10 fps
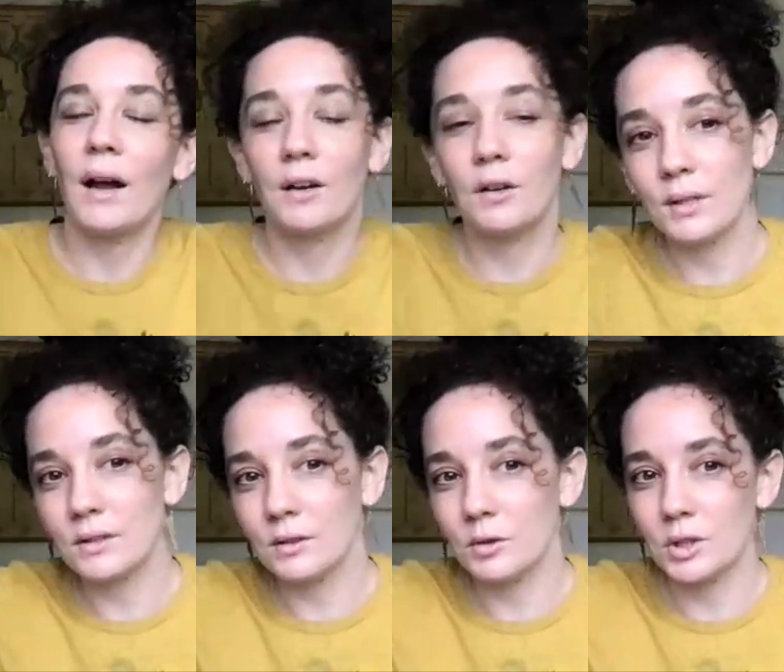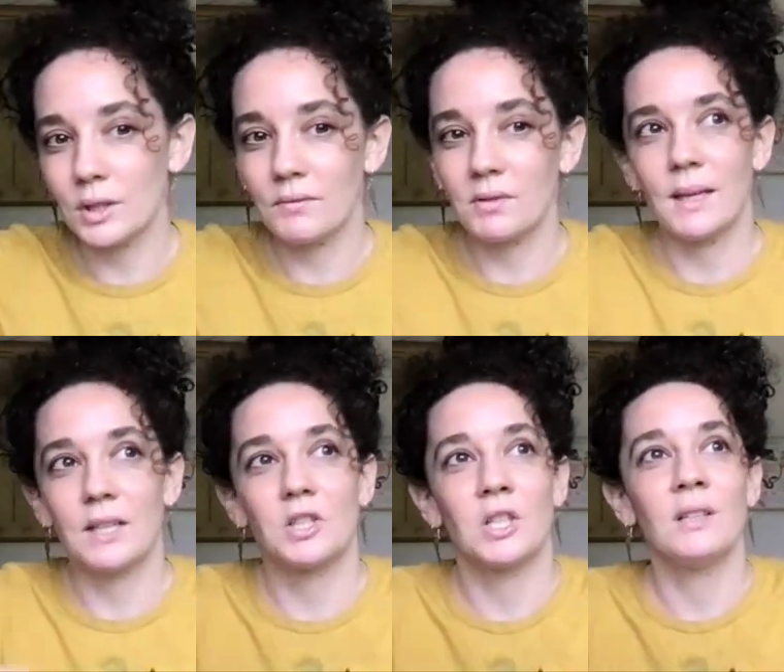higher resolution
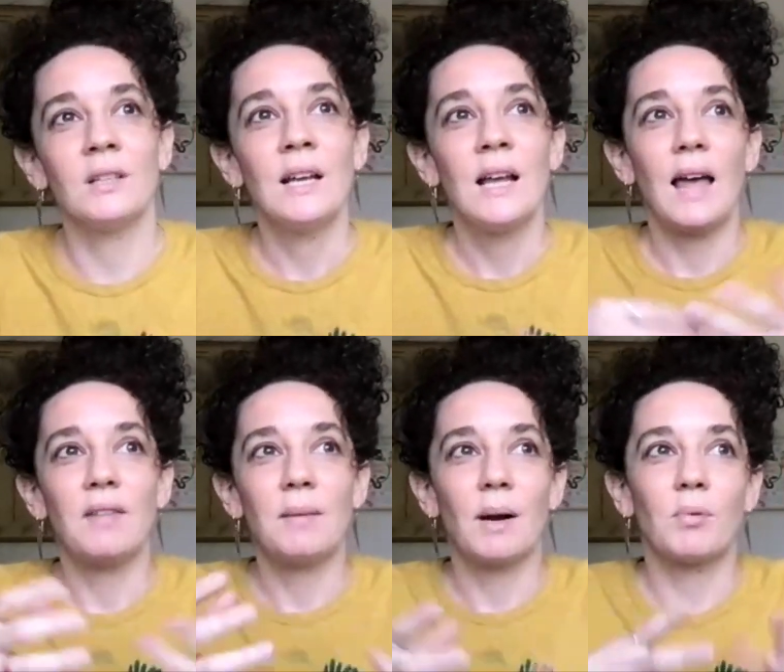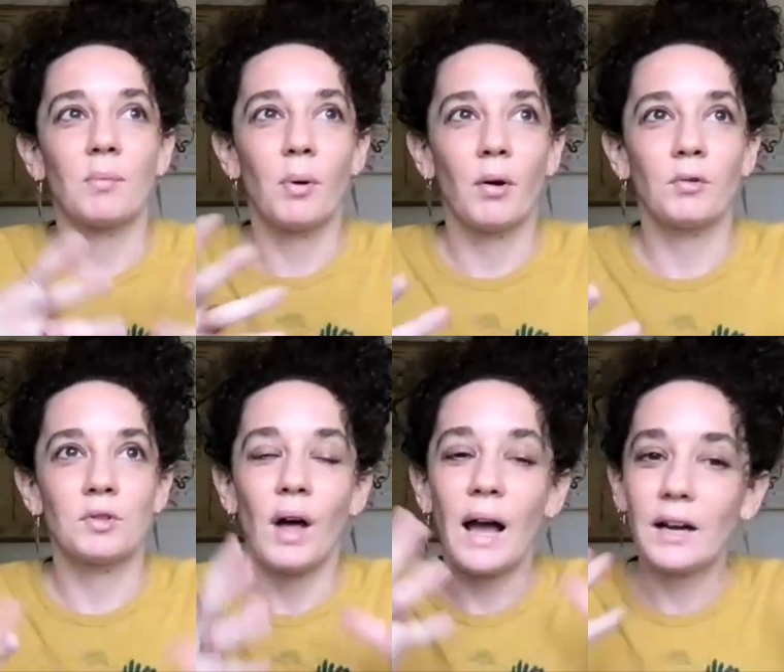information, and they might
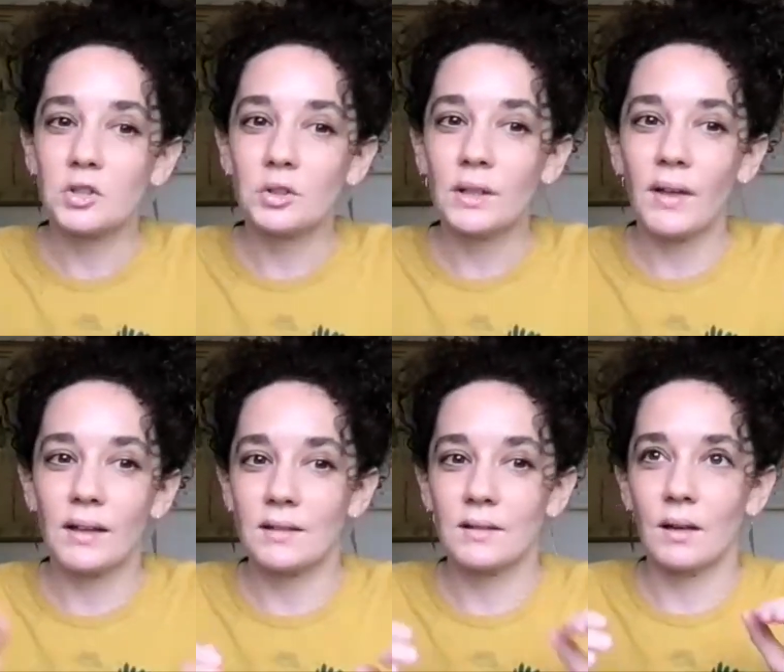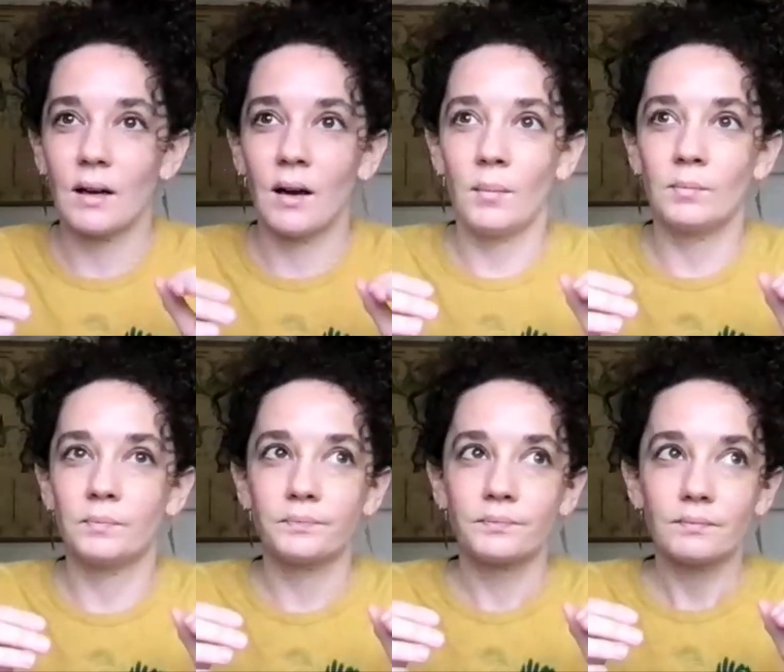propose, oh, actually, that's
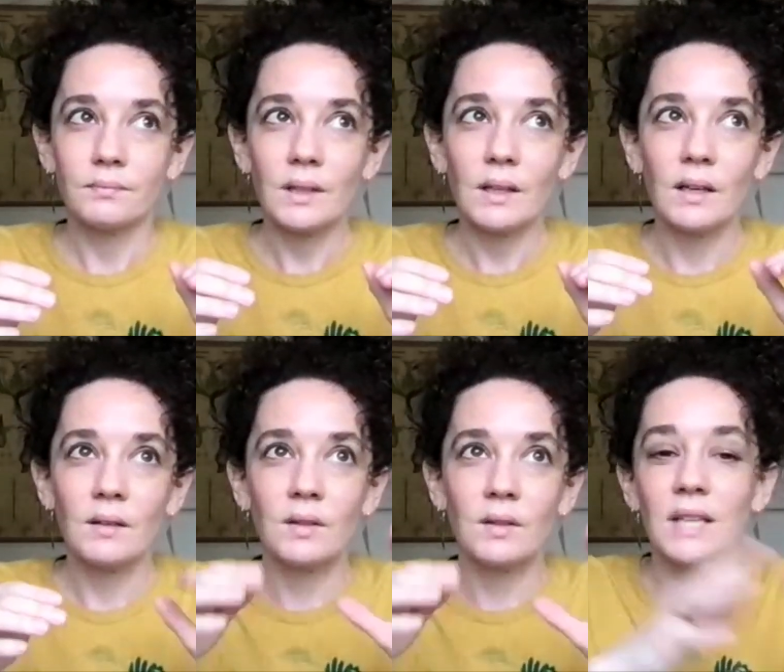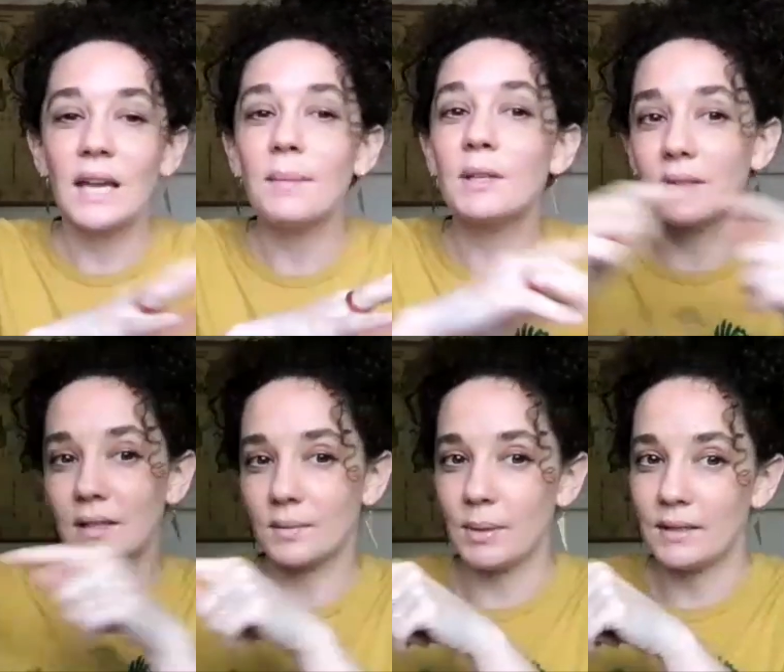the same as
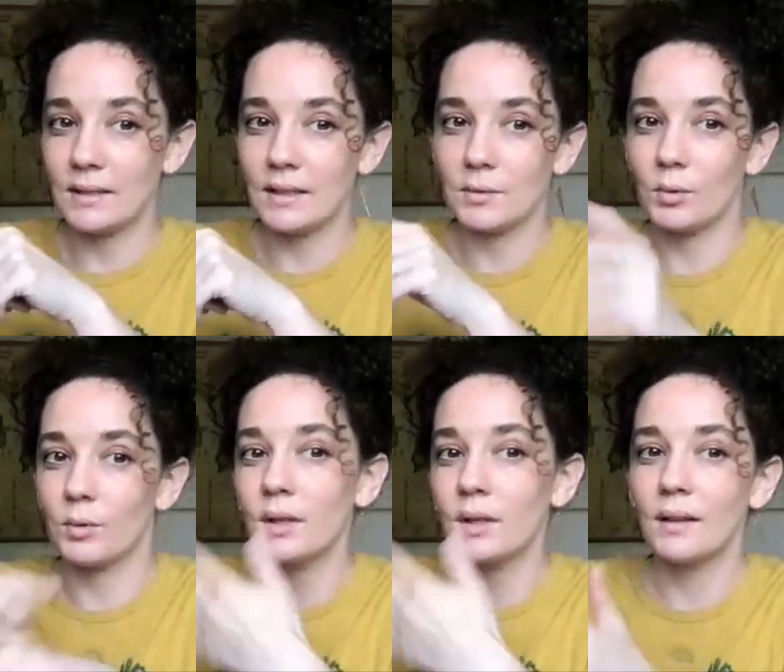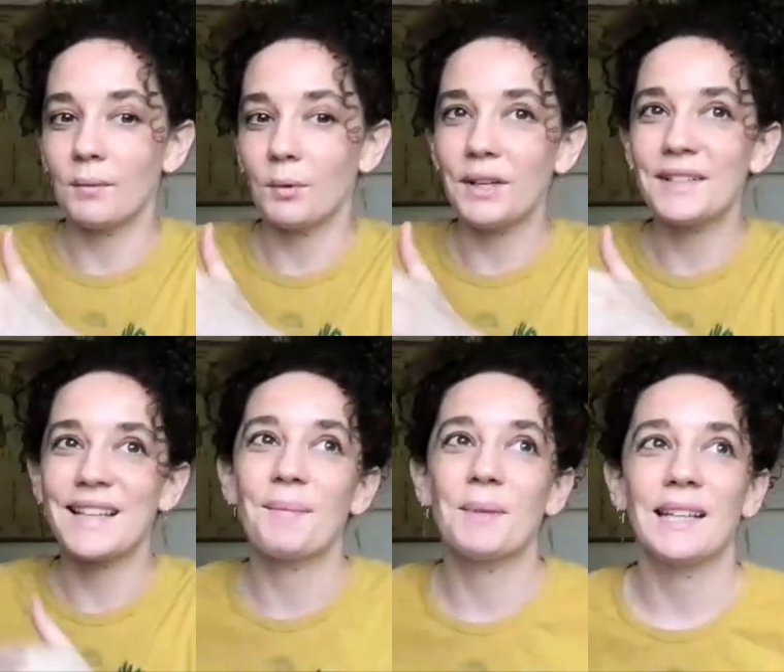this species. We're really
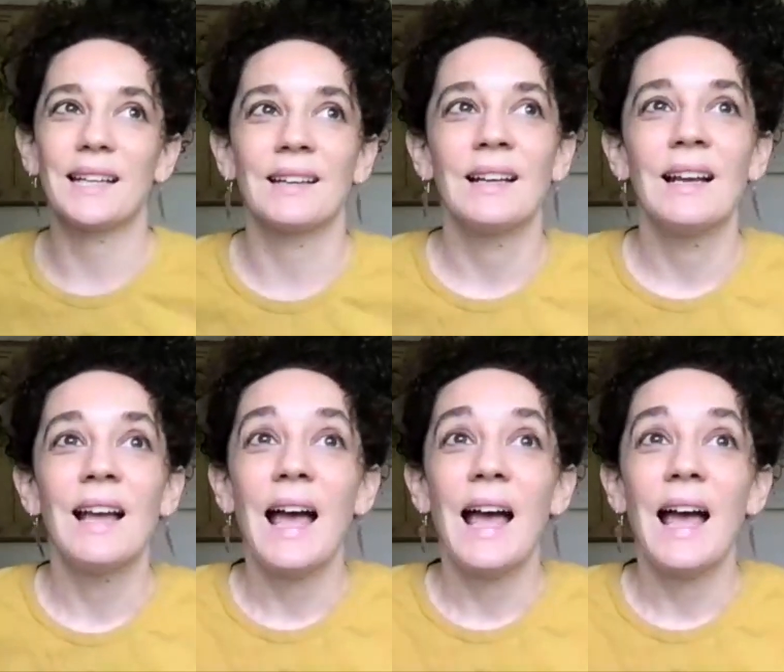re-examining it.